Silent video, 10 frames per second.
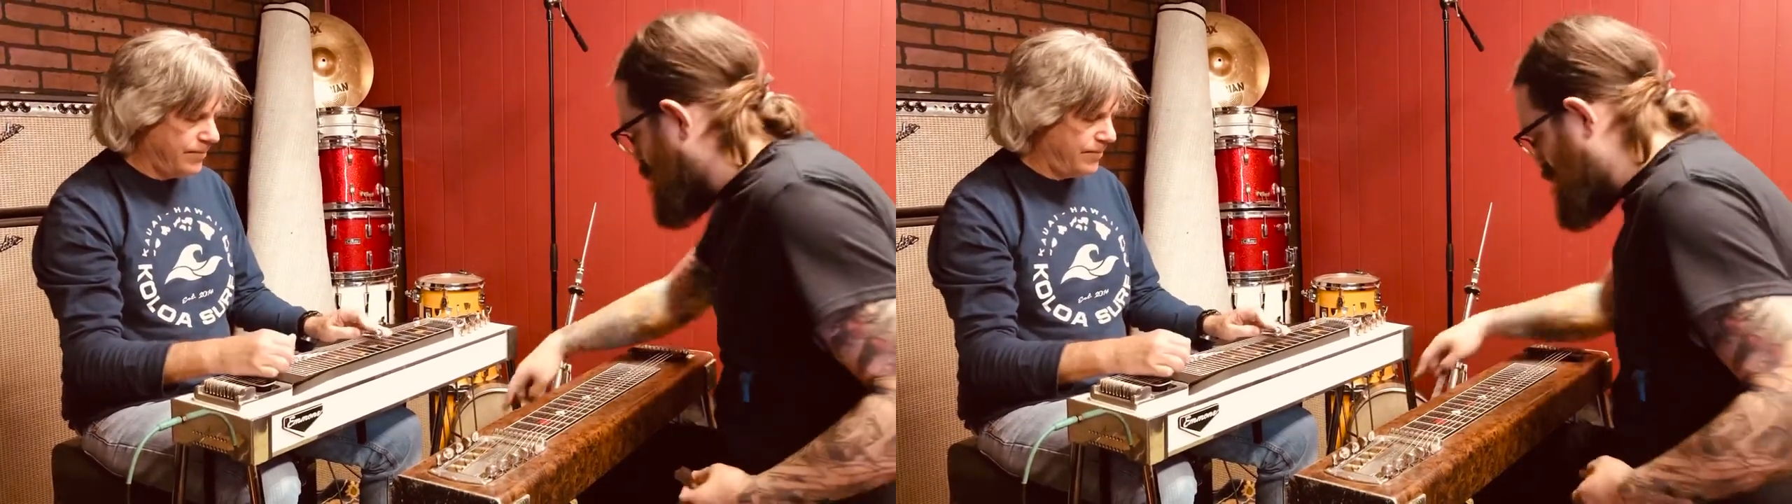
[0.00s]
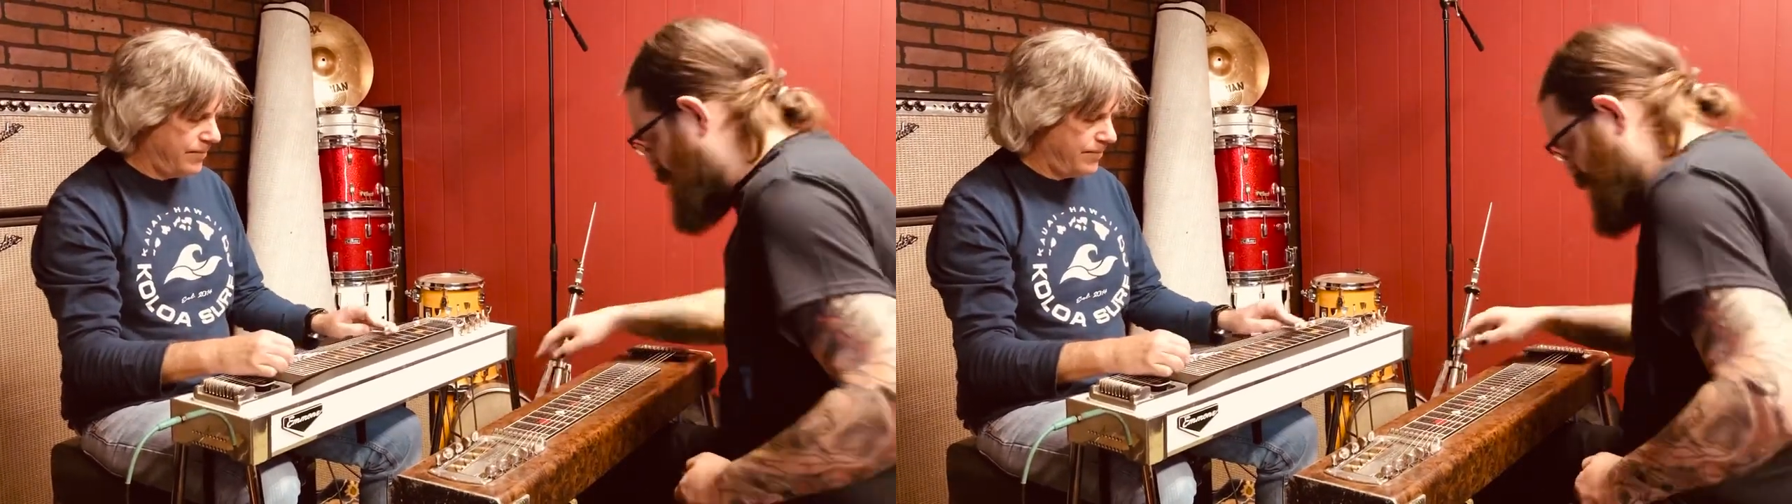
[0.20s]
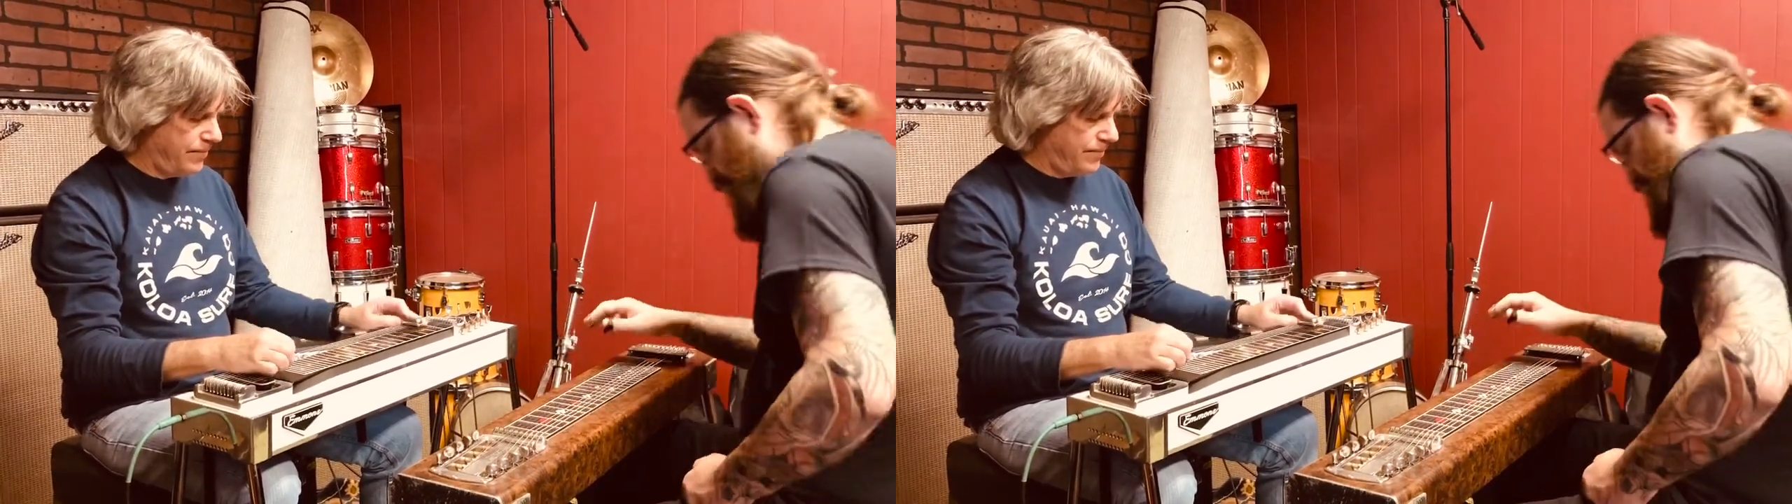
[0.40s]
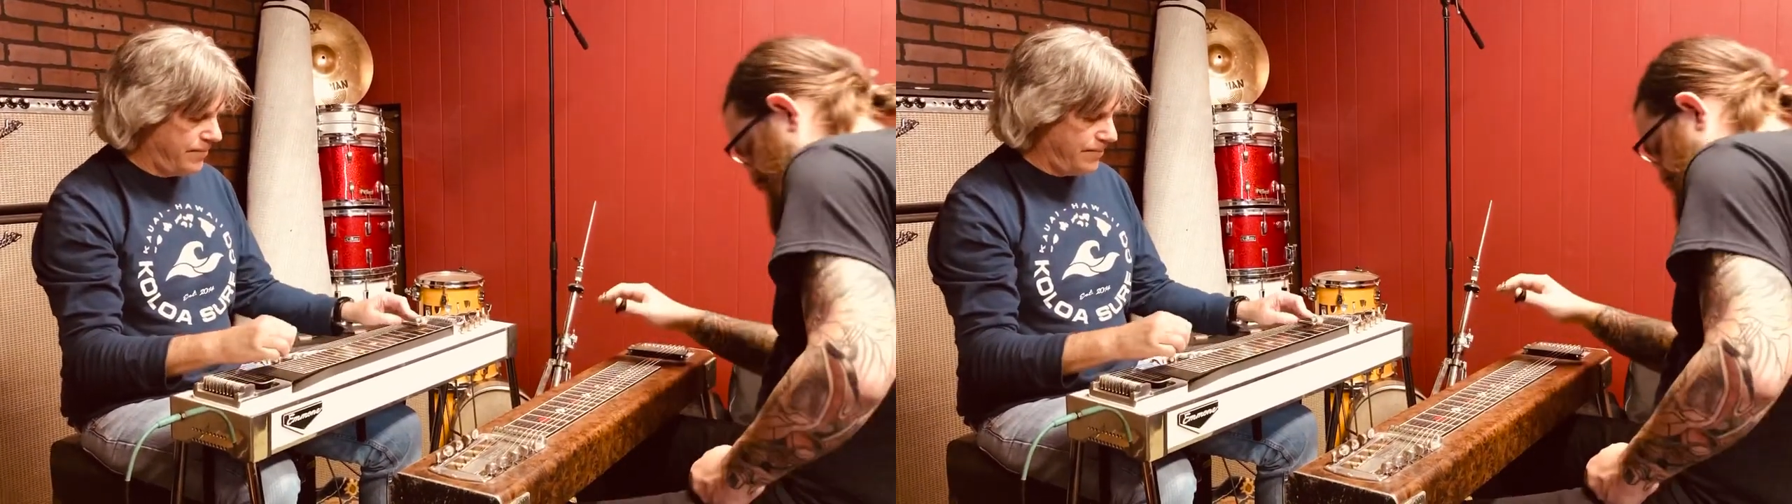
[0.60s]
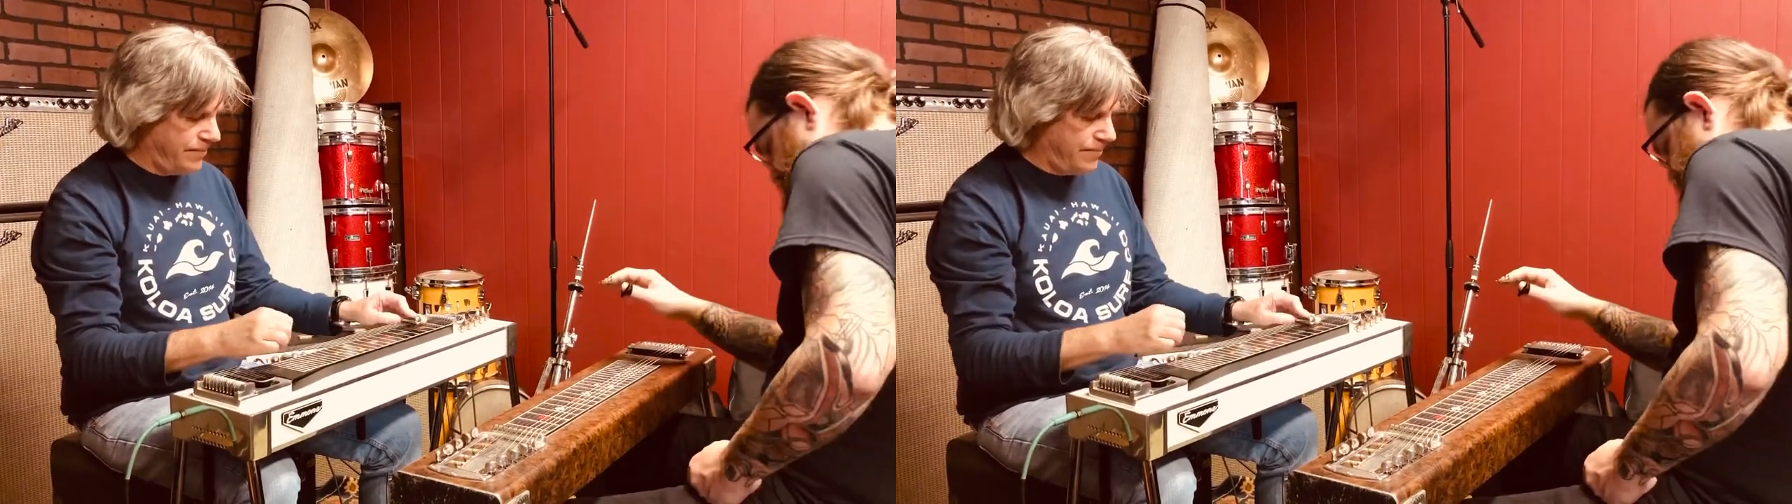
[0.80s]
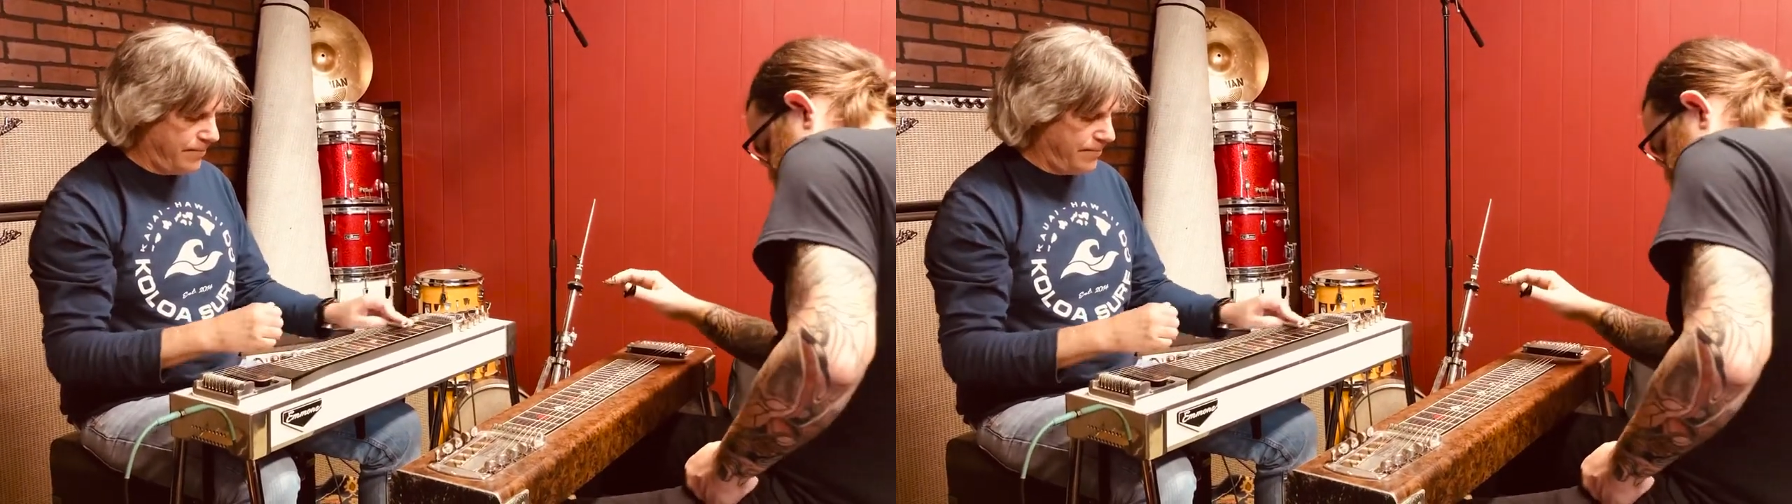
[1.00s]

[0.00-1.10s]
You're rolling from